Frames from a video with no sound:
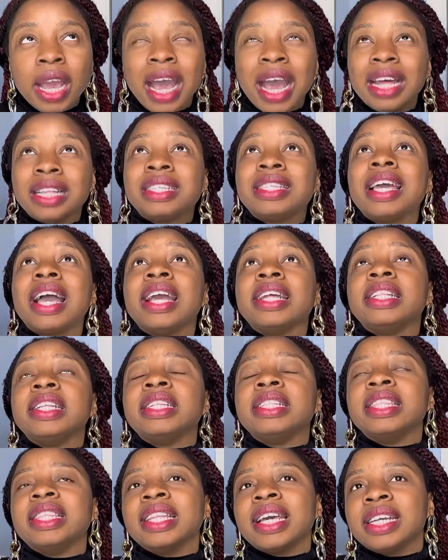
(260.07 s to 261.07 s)
I'd say I did
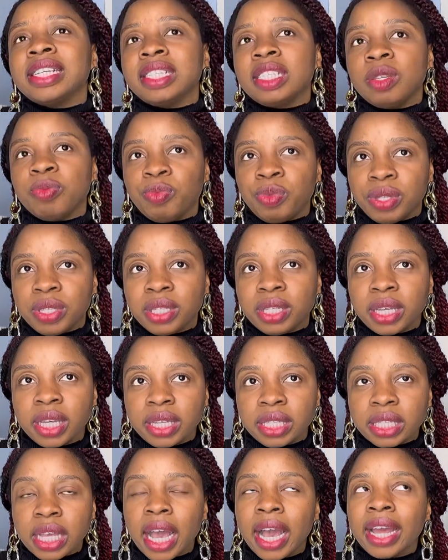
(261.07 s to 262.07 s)

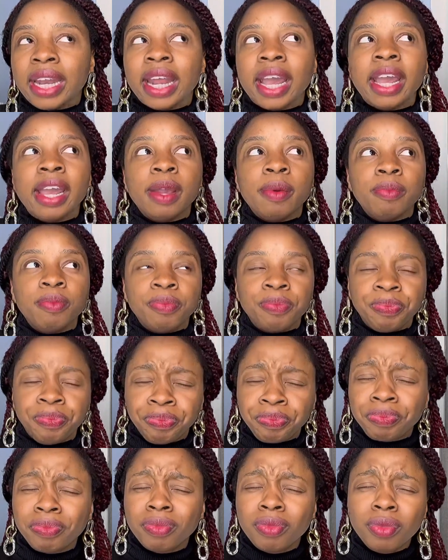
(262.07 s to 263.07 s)
90%. And I am,
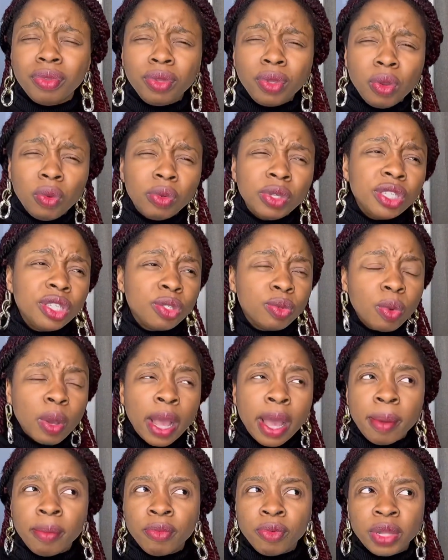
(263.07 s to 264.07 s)
which is why
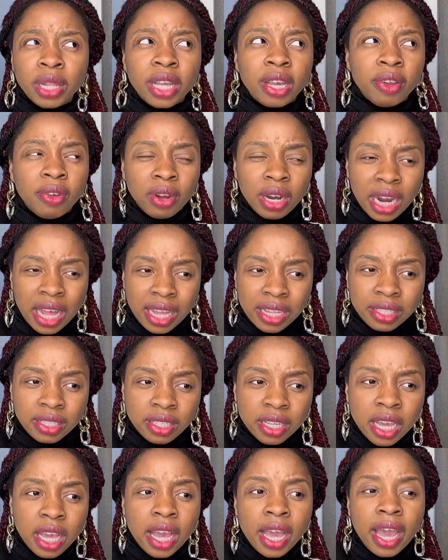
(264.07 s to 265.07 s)
I'm really glad
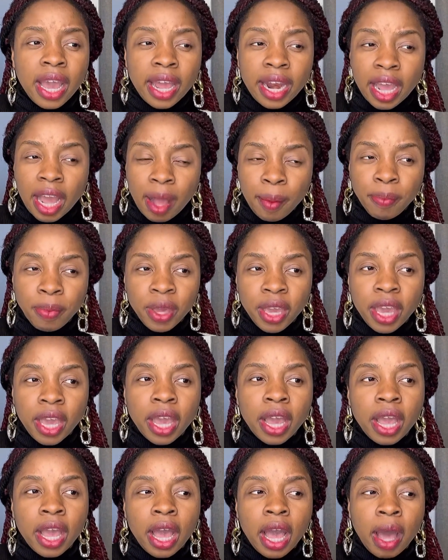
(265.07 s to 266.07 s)
and happy
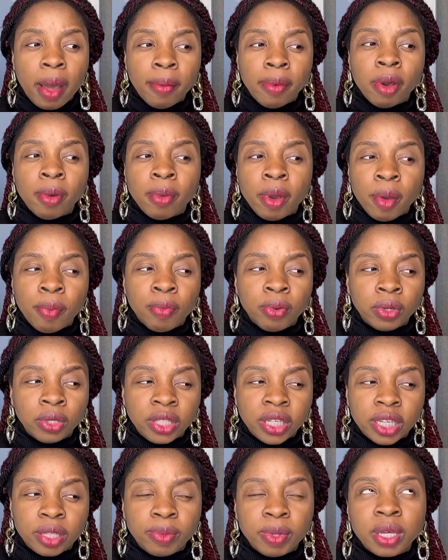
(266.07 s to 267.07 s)
about my
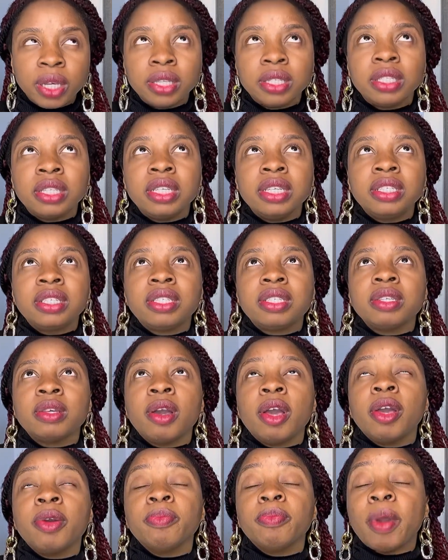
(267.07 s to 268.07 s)
project because this,
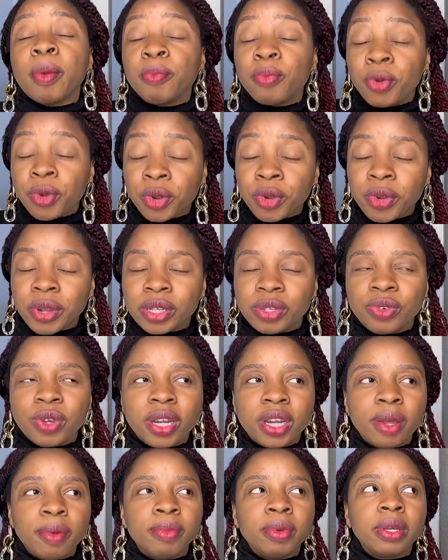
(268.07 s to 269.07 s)
uh, my progress
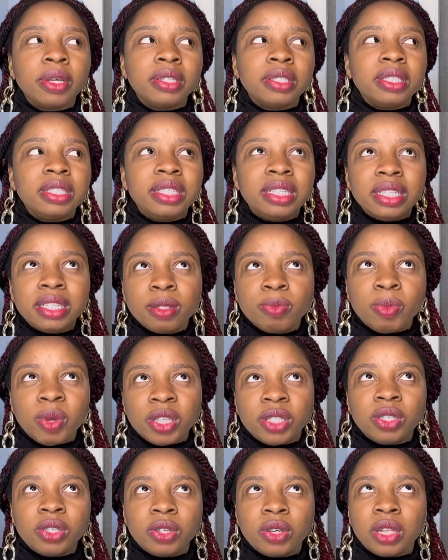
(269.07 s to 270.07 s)
rather, because this
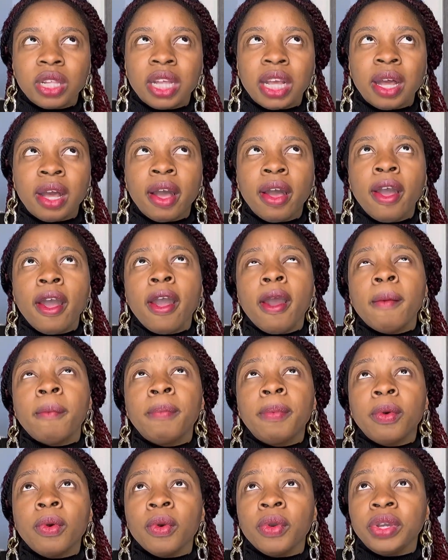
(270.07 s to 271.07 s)
particular
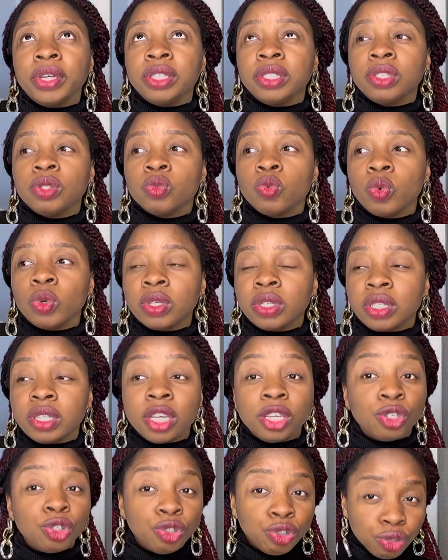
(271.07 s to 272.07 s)
point was,
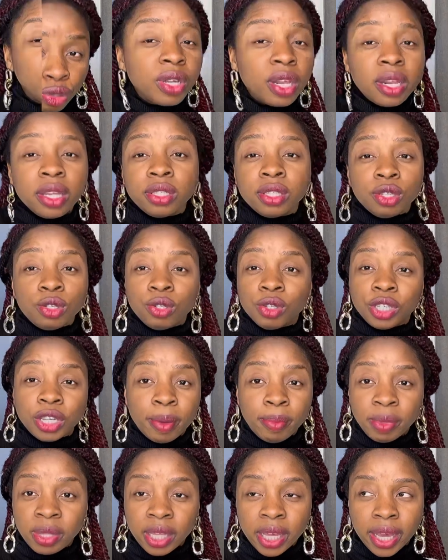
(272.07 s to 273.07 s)
especially in the social
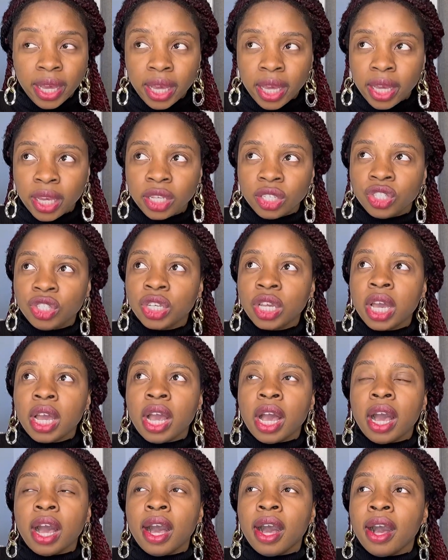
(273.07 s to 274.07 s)
media age,
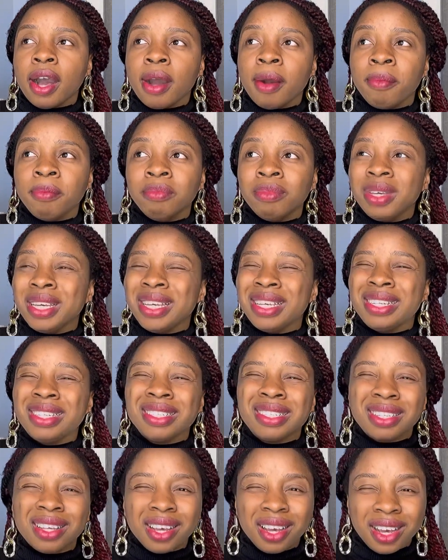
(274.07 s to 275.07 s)
um, it
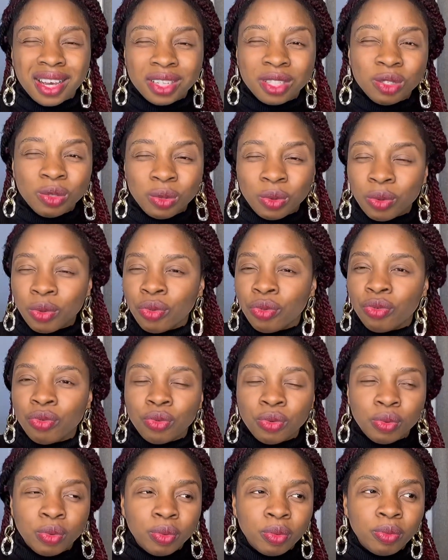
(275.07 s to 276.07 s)
is hard to go
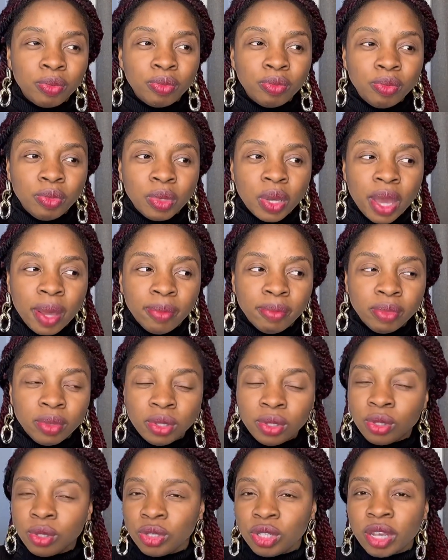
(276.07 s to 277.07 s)
through um, the
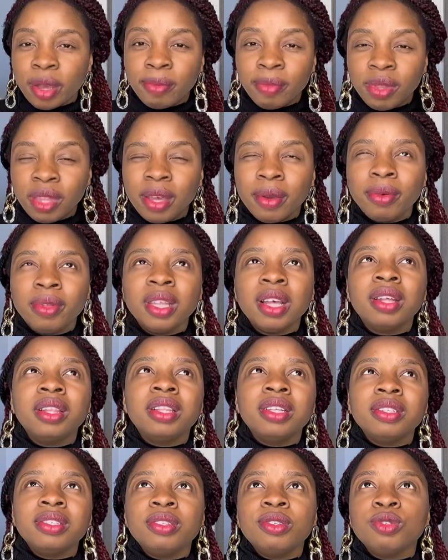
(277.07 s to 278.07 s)
social media without
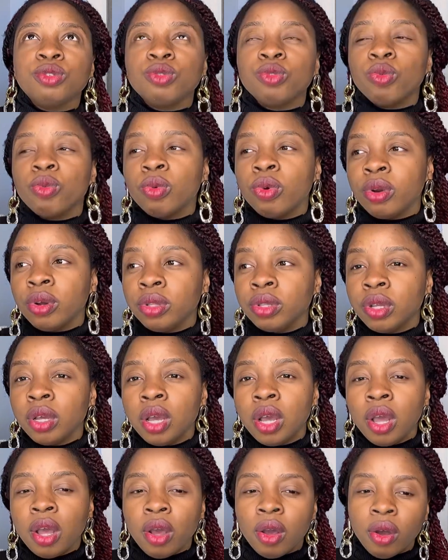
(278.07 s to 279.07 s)
listening to one
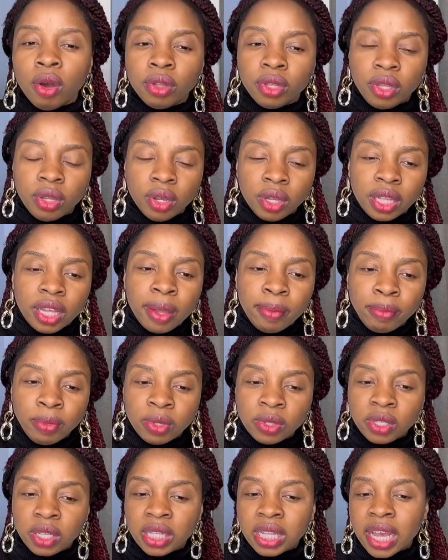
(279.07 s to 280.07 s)
or the other
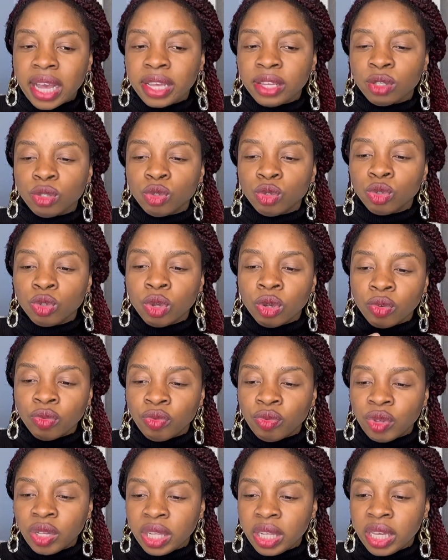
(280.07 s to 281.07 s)
music that is not
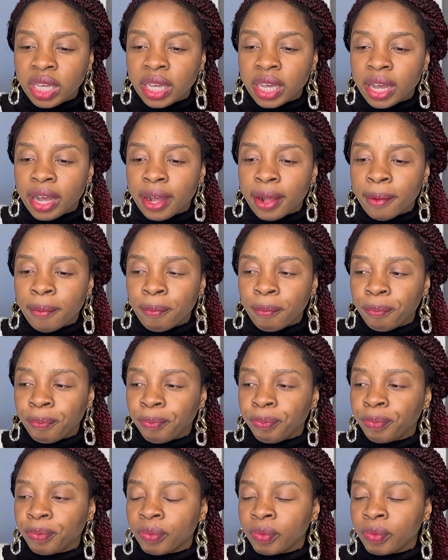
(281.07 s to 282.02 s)
really um,